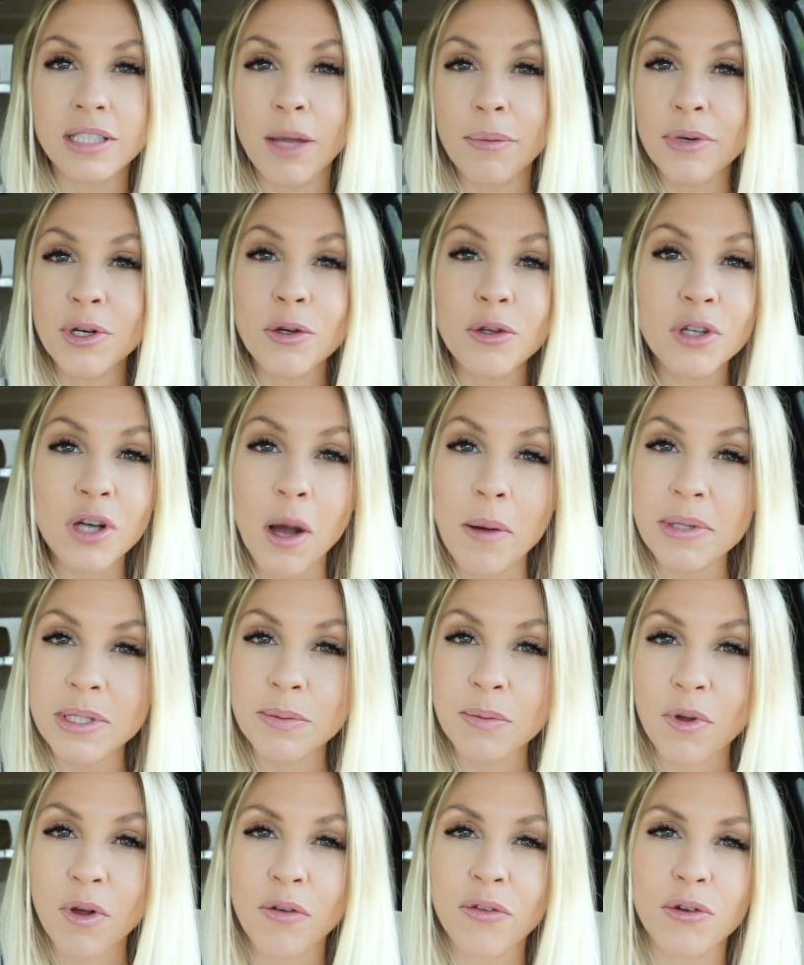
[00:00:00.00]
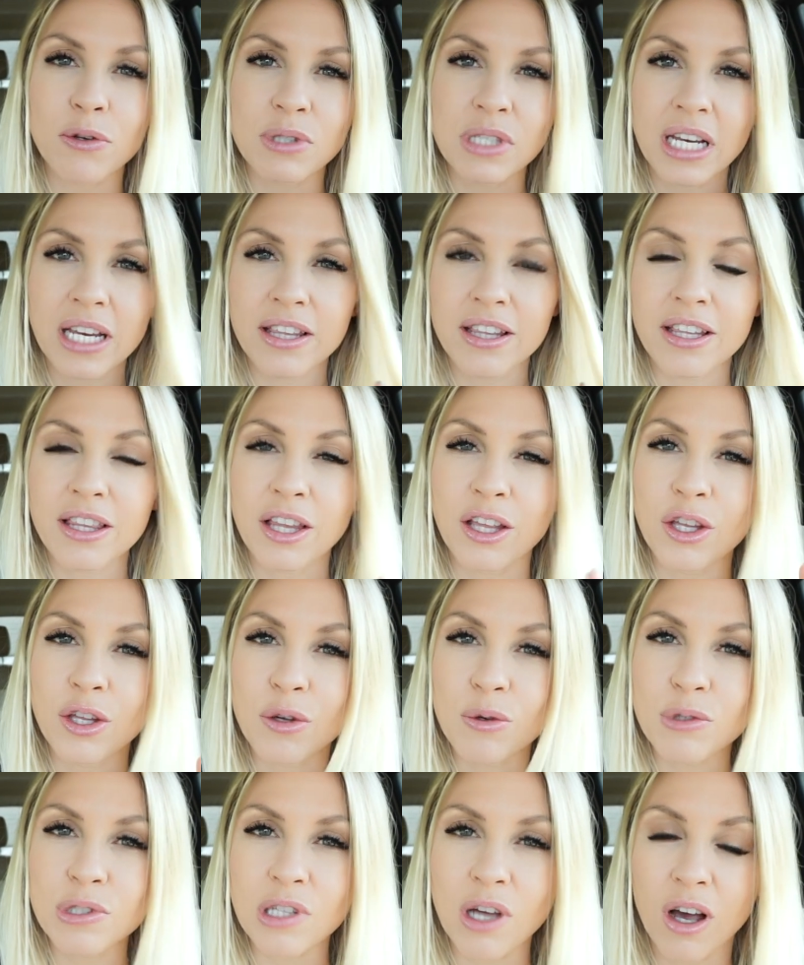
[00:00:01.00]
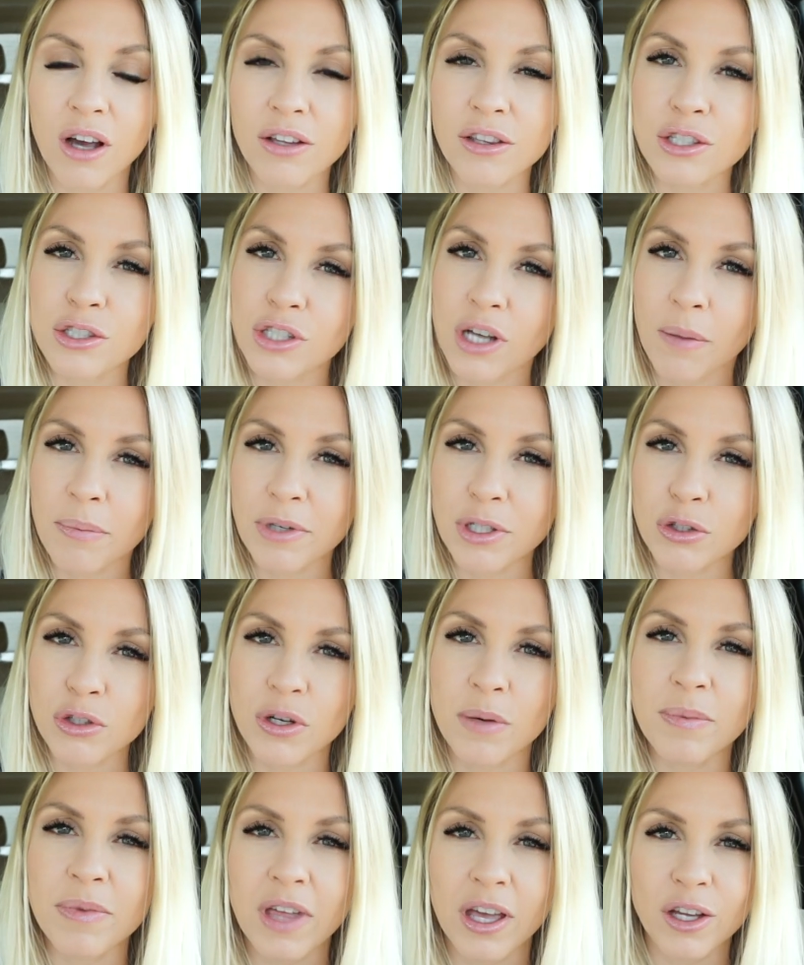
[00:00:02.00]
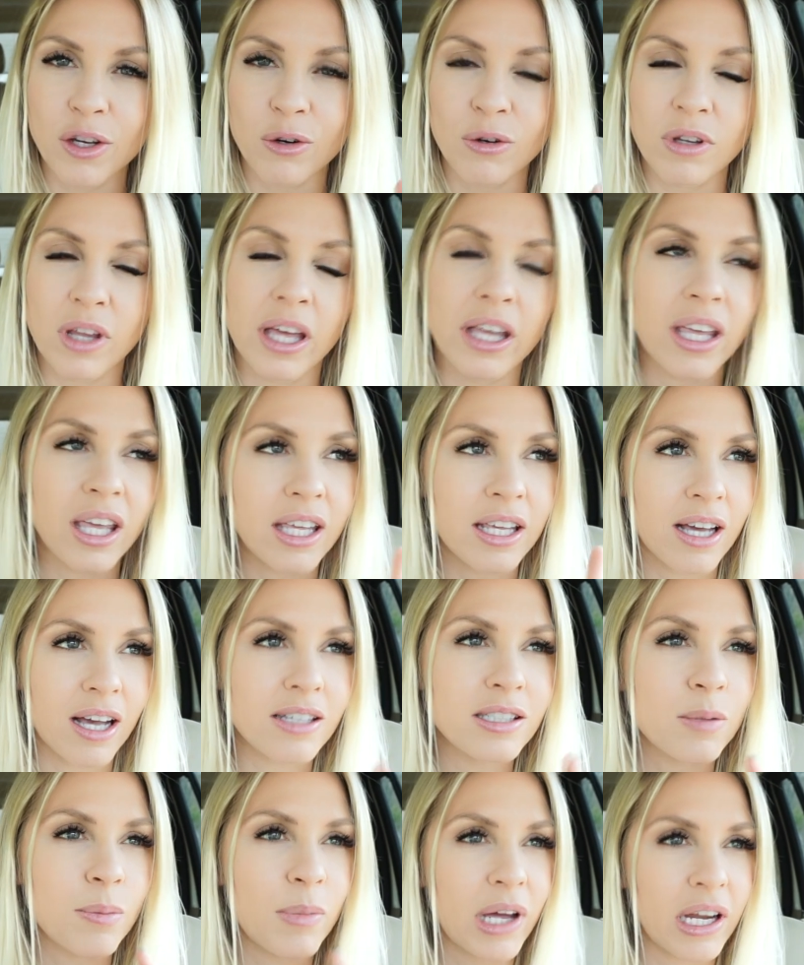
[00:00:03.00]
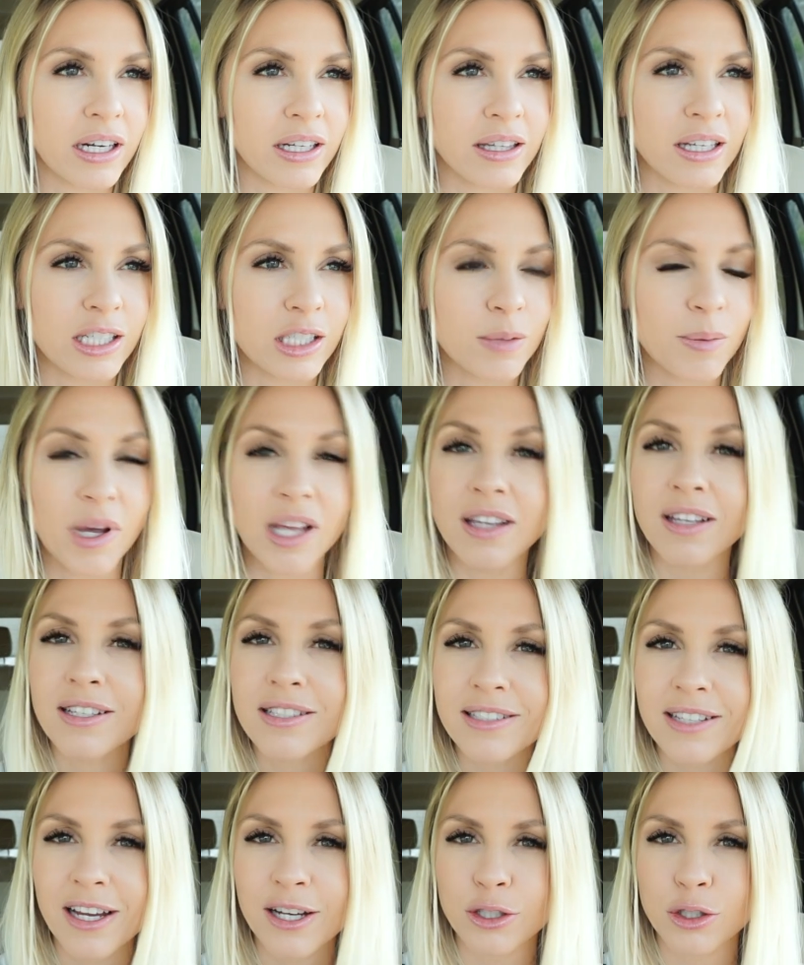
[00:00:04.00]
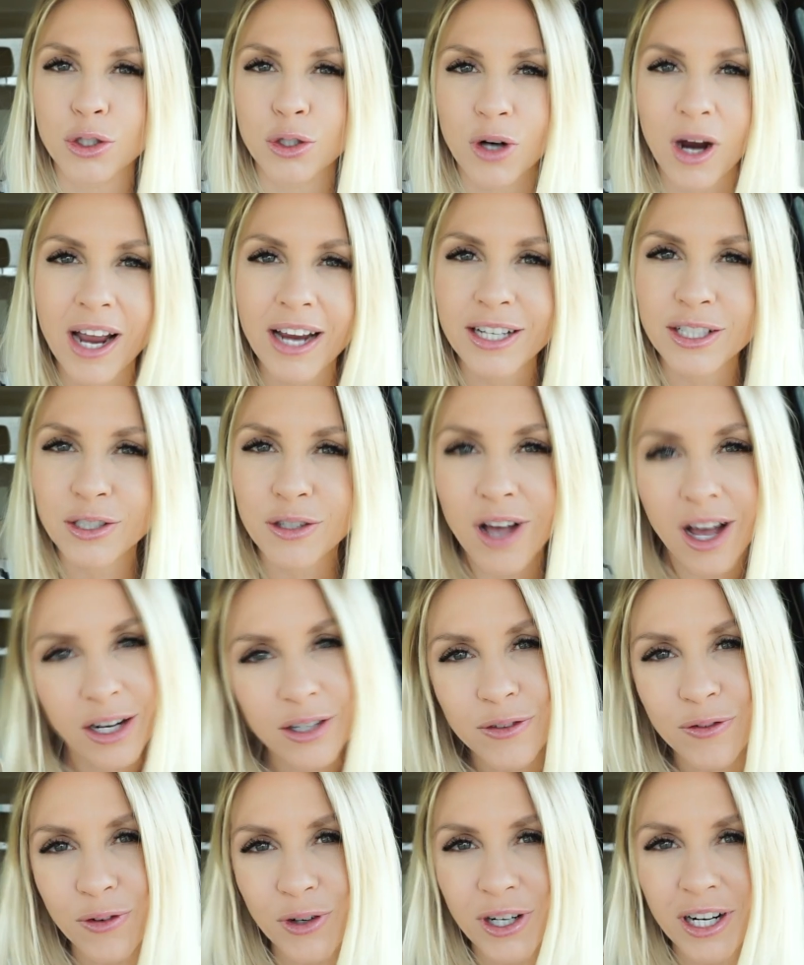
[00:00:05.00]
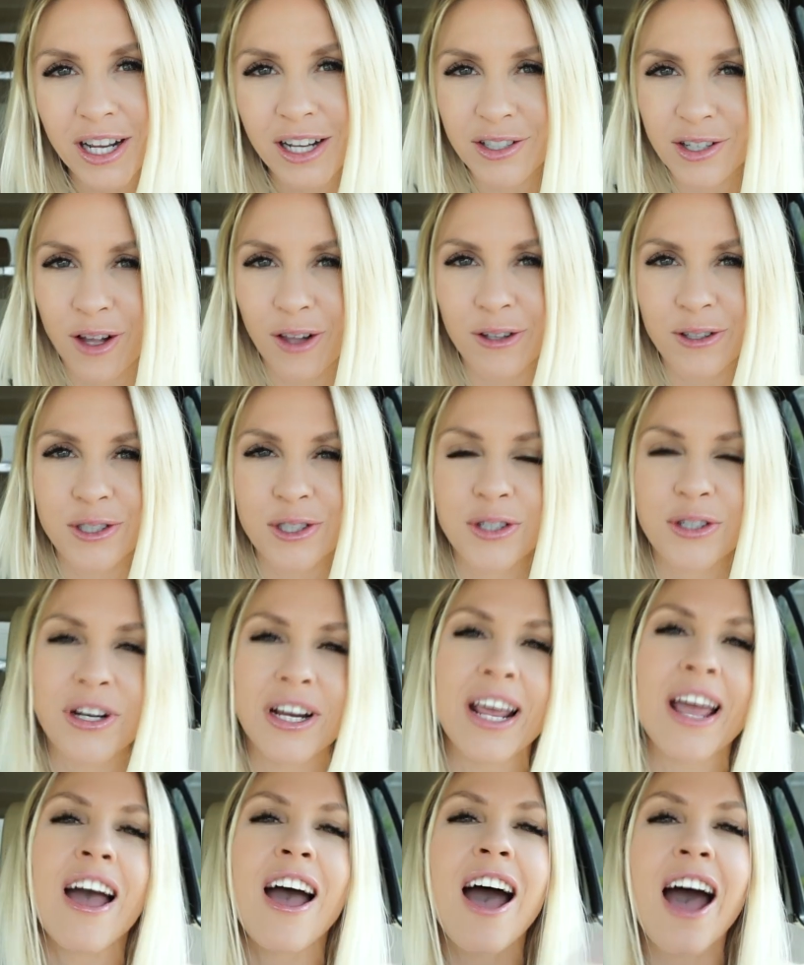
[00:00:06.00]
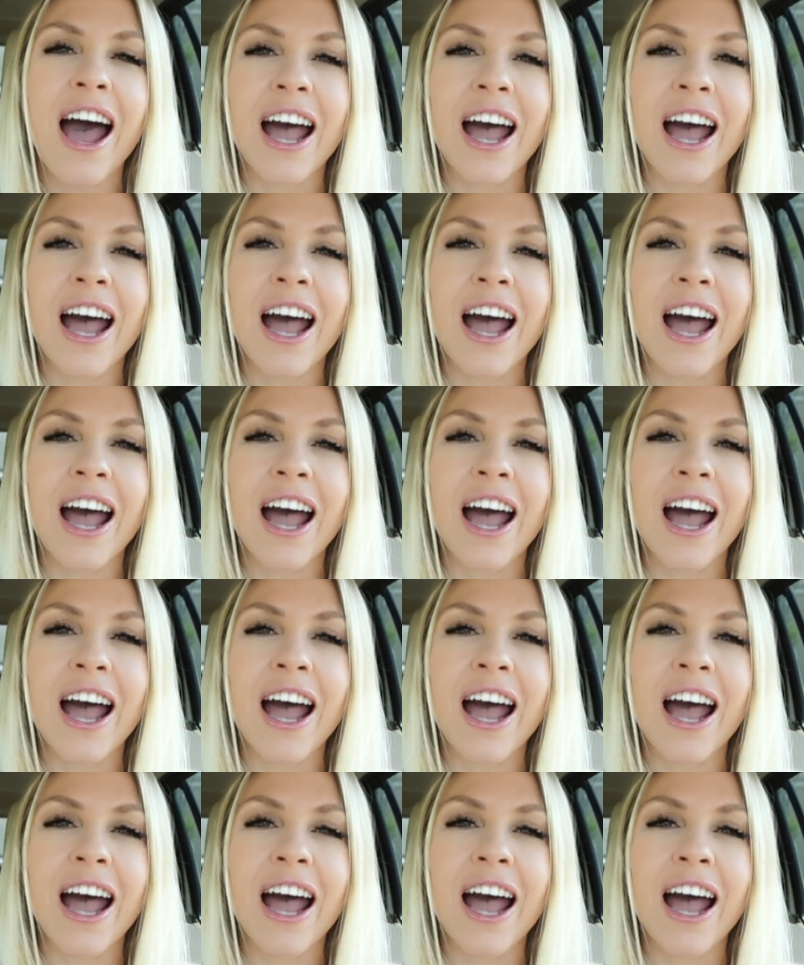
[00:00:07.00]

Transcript: Let me know in the comments below if there was anything that you saw in the shopping trip that you're like, yes, I'm adding that to my list and trying to hunt for it at Dollar Tree.